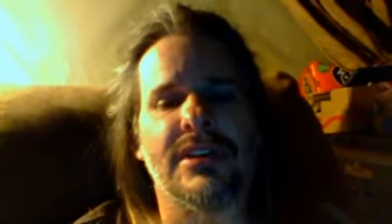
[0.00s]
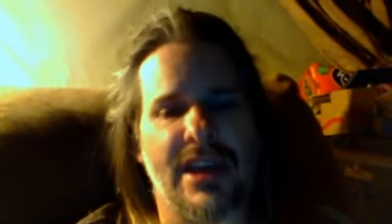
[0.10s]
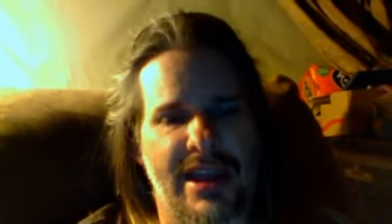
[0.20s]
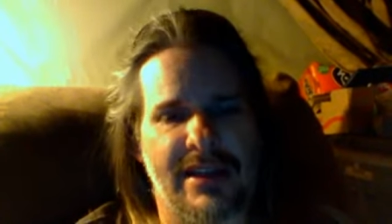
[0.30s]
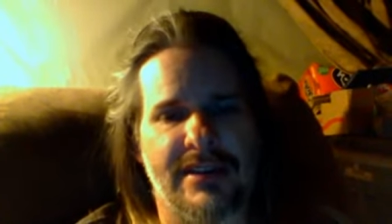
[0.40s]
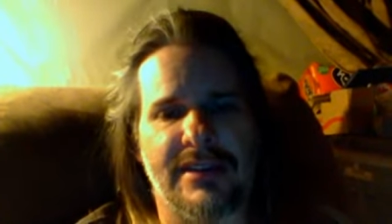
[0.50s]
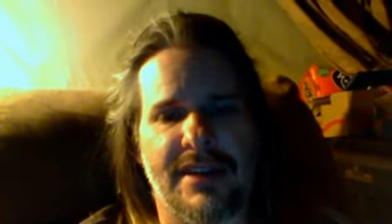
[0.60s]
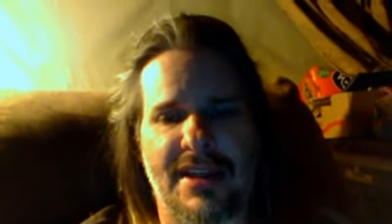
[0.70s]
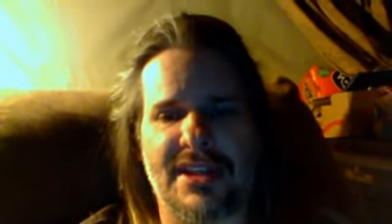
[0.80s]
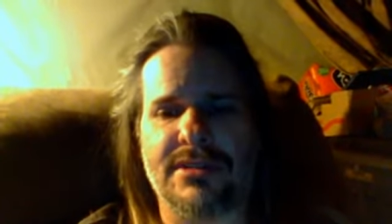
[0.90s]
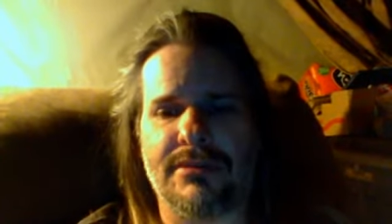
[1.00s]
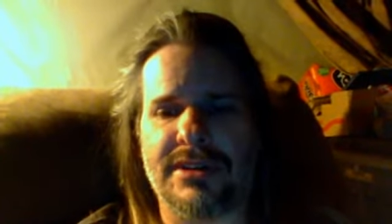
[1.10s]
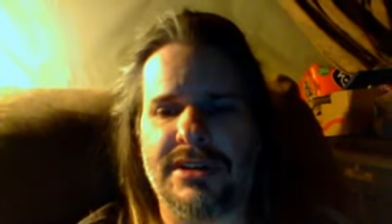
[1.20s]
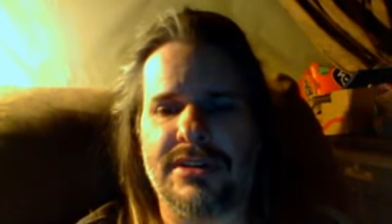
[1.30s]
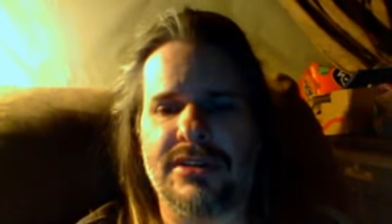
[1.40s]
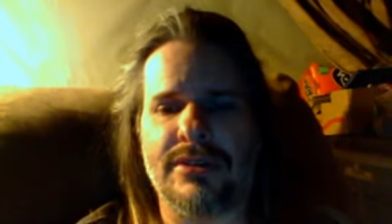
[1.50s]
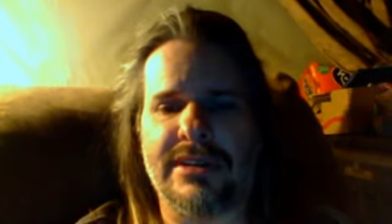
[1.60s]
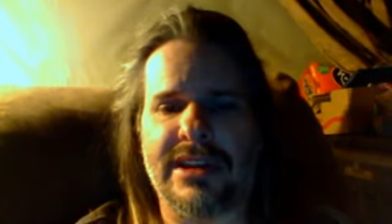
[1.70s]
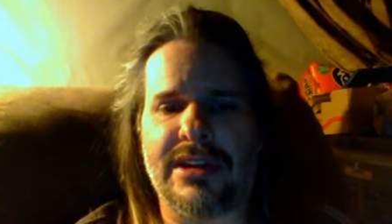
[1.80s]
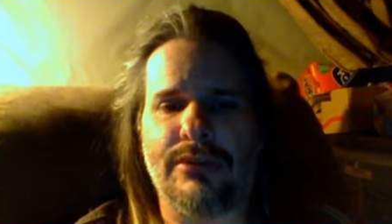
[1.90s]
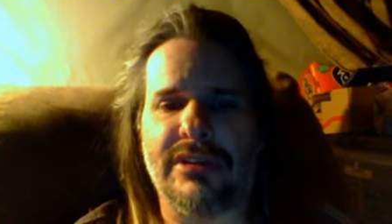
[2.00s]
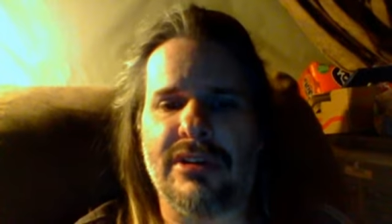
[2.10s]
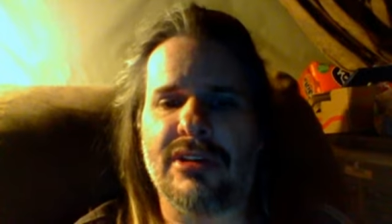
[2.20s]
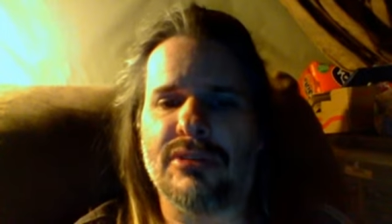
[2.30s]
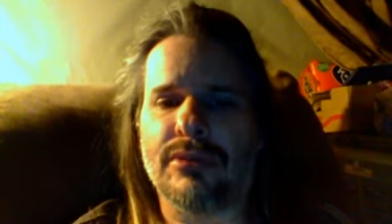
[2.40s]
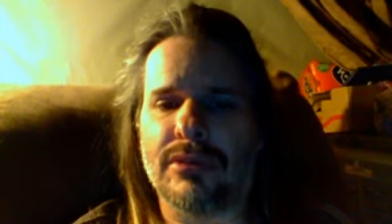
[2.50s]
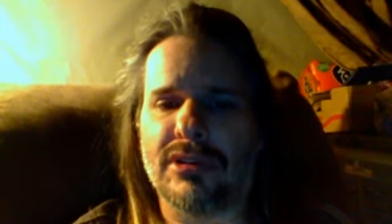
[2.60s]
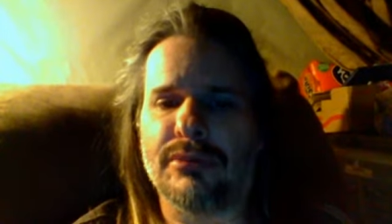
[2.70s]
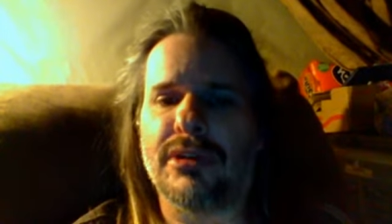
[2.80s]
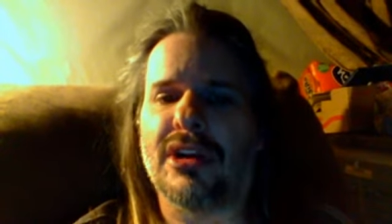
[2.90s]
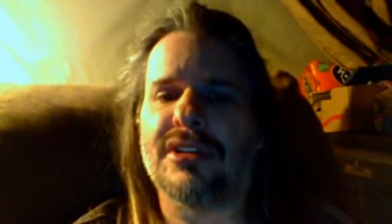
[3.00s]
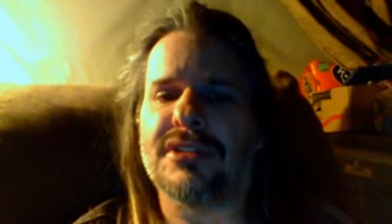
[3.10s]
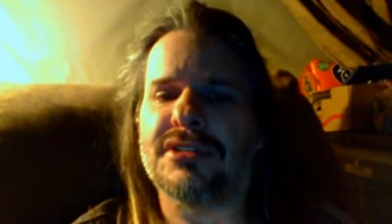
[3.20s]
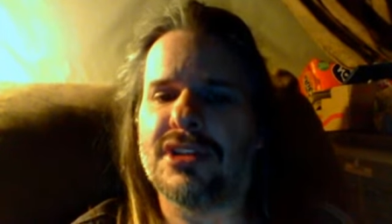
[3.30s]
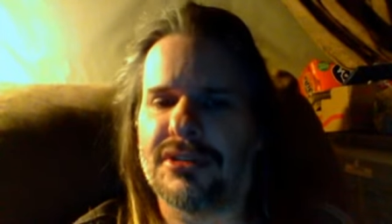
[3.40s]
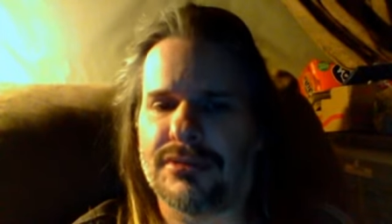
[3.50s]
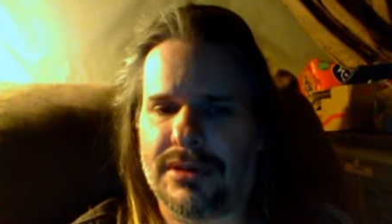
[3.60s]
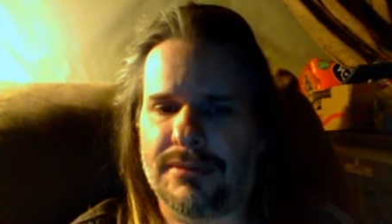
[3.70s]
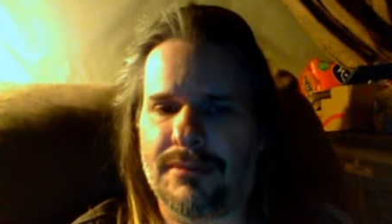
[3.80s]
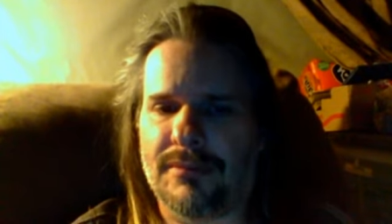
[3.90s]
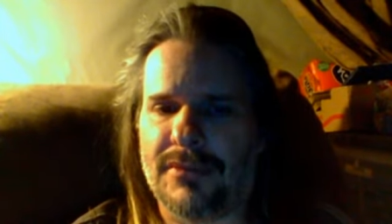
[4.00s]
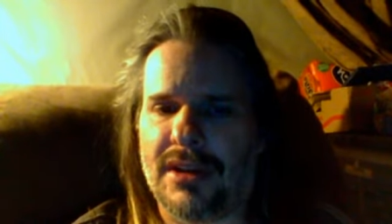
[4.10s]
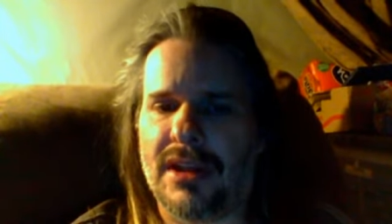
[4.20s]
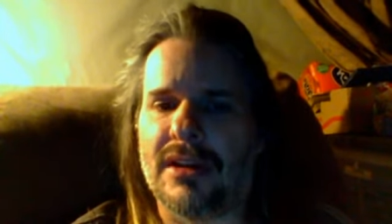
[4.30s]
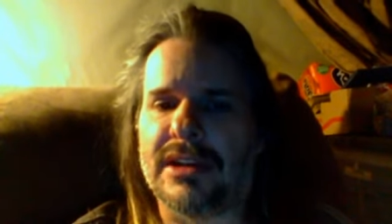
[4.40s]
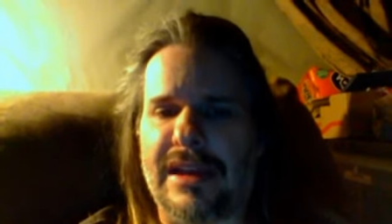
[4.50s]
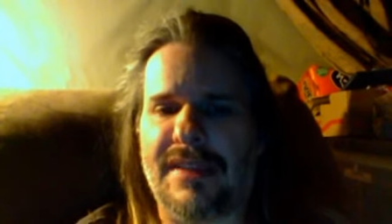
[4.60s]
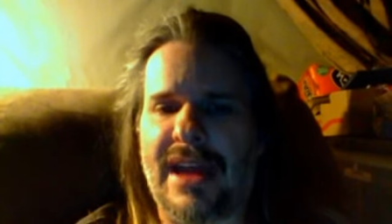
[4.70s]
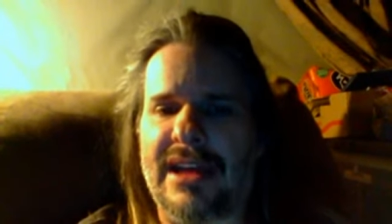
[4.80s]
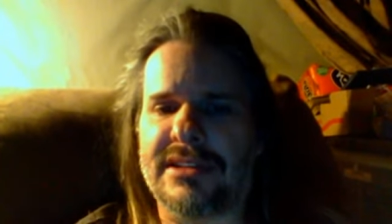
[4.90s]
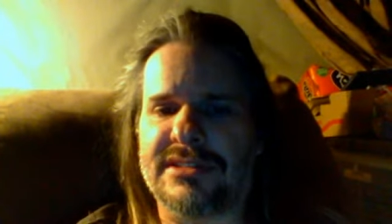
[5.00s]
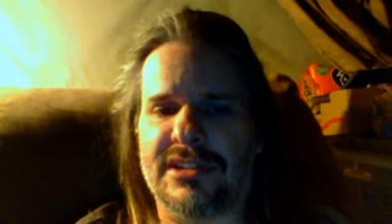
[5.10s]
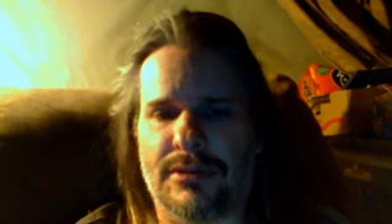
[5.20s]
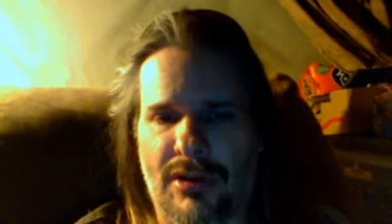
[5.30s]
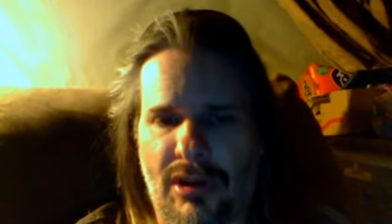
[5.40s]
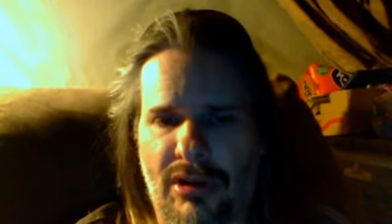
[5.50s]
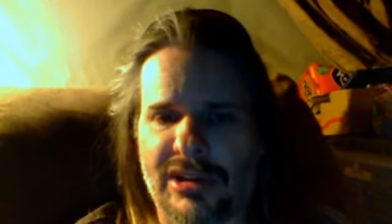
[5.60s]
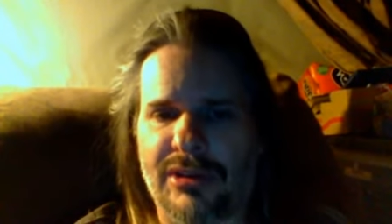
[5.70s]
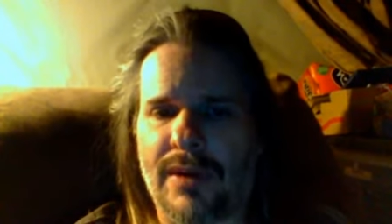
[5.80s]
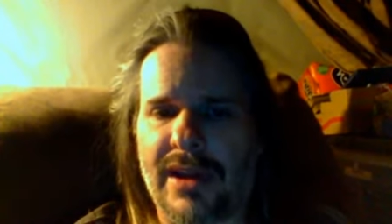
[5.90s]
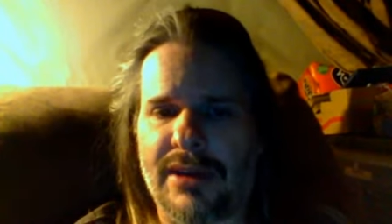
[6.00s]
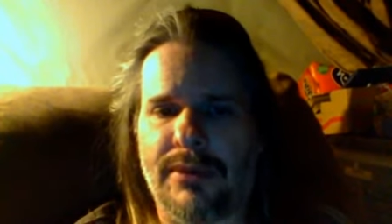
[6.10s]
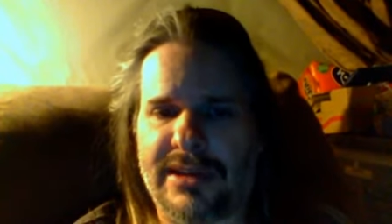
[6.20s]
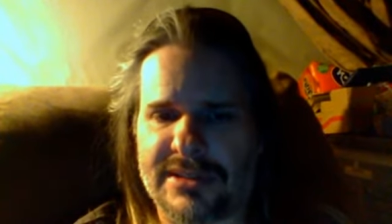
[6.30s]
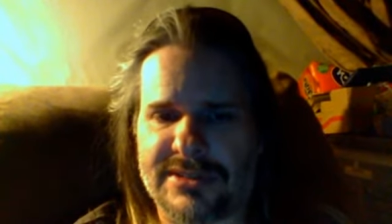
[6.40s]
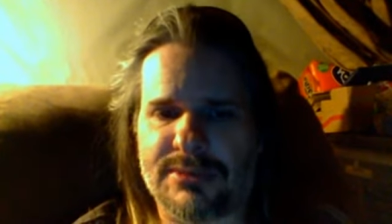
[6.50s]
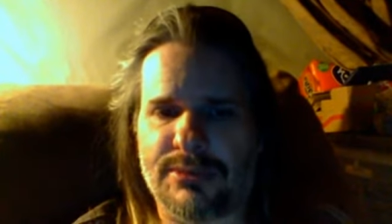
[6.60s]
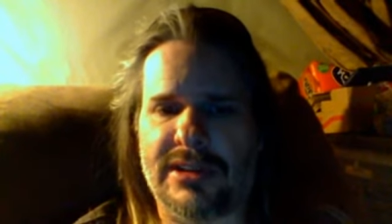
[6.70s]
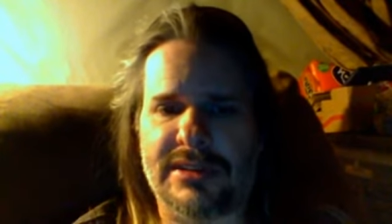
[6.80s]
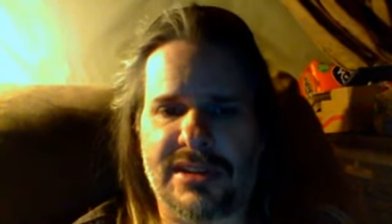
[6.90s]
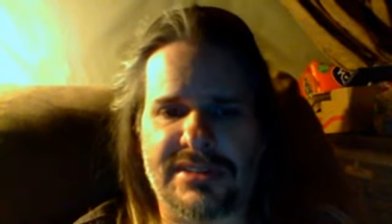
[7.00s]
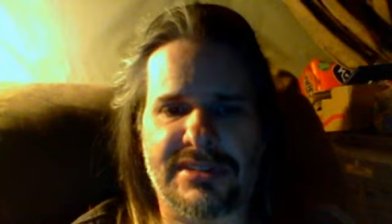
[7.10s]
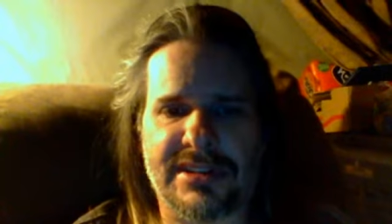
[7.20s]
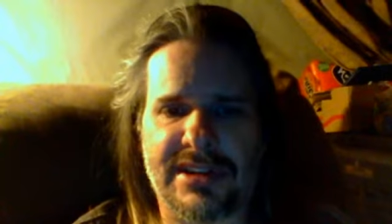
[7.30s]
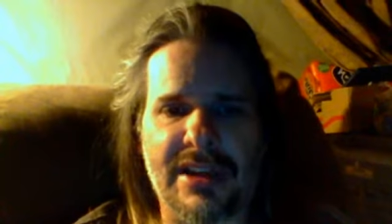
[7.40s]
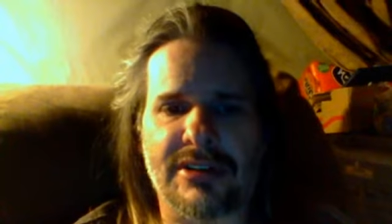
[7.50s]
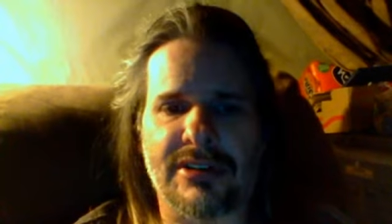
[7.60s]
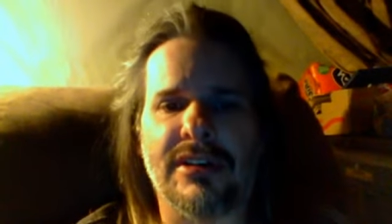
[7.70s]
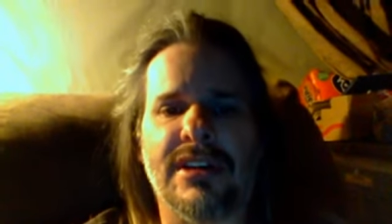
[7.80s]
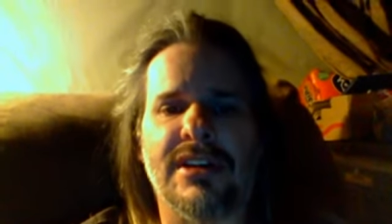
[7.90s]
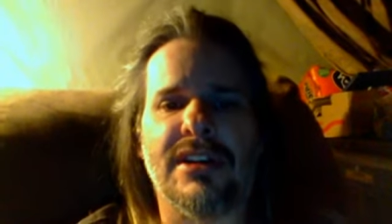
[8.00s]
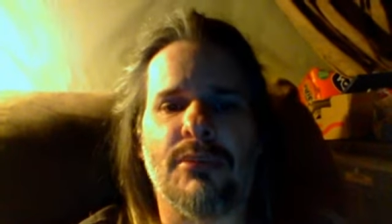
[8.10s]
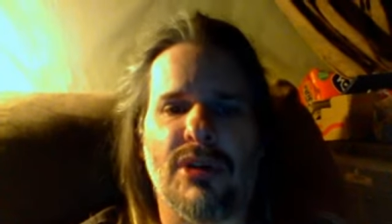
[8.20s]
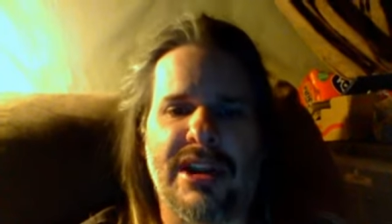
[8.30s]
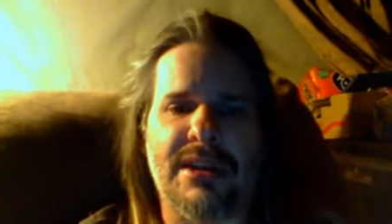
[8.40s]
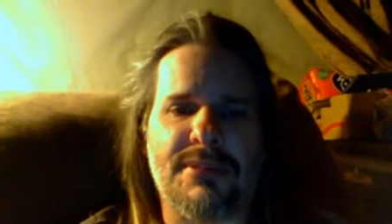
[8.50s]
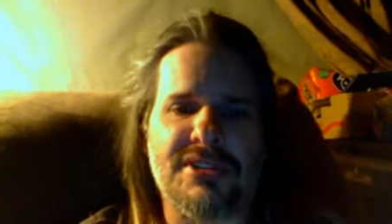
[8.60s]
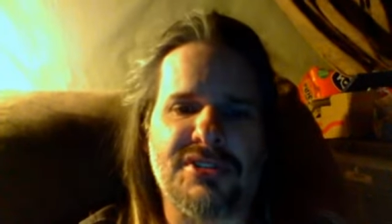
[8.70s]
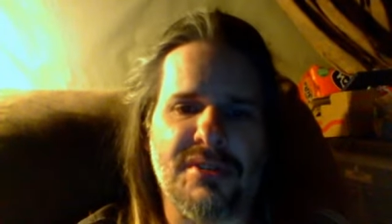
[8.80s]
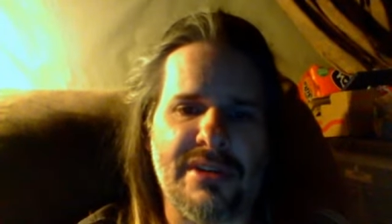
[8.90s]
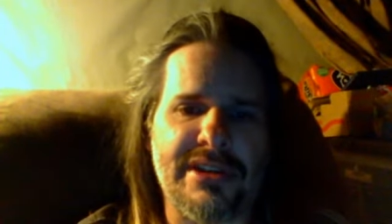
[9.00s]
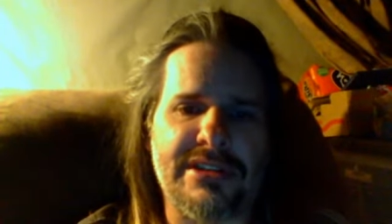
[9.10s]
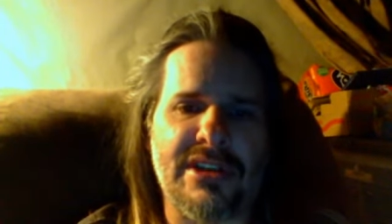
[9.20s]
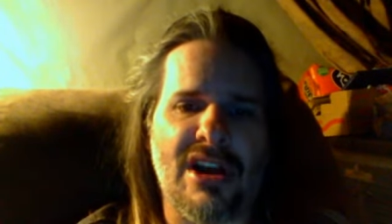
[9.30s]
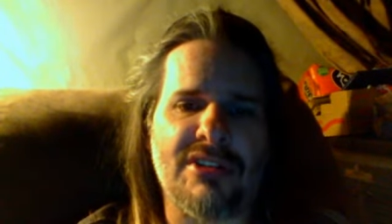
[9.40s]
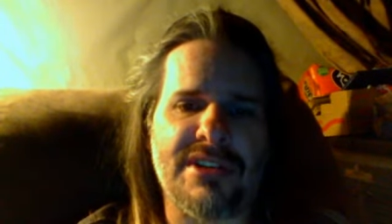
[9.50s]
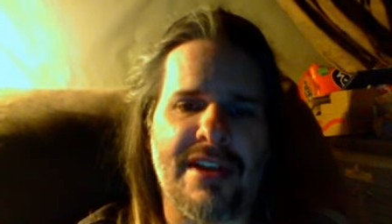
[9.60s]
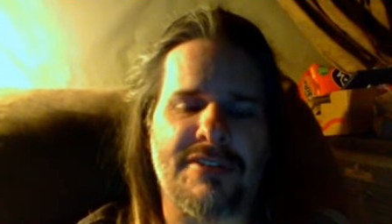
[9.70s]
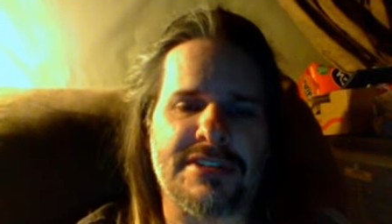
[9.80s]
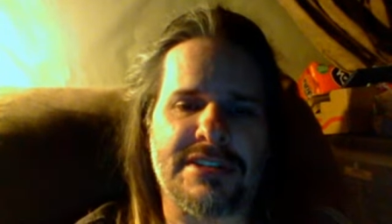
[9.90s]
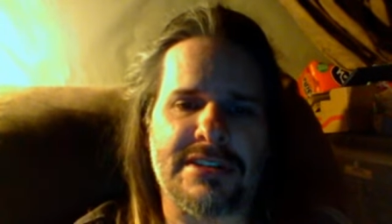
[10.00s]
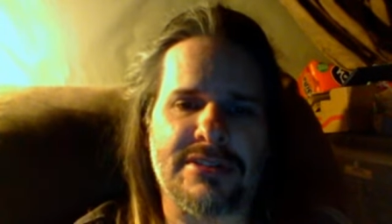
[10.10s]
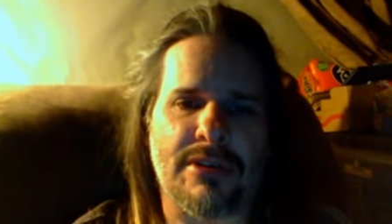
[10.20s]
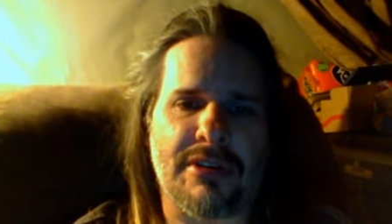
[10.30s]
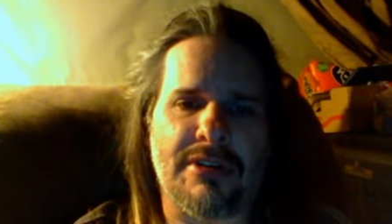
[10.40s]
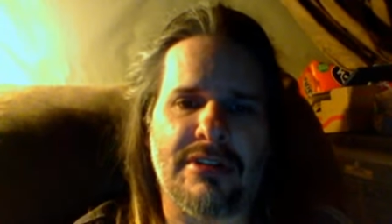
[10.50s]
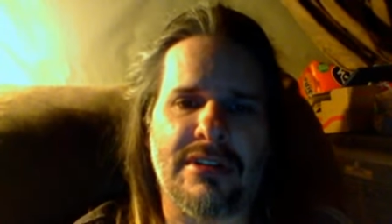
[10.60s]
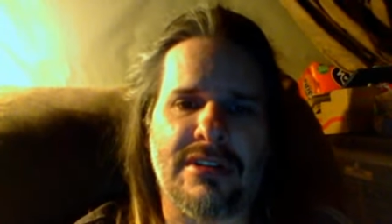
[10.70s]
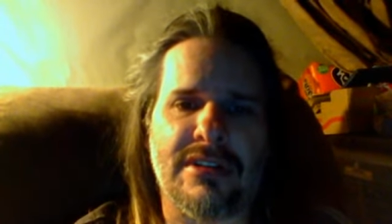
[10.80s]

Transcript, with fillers: Okay, that's what we need to do again. We are the world, we are the children. Okay, that is the only way we could bring this together. Bring up this trillion dollar deficit disorder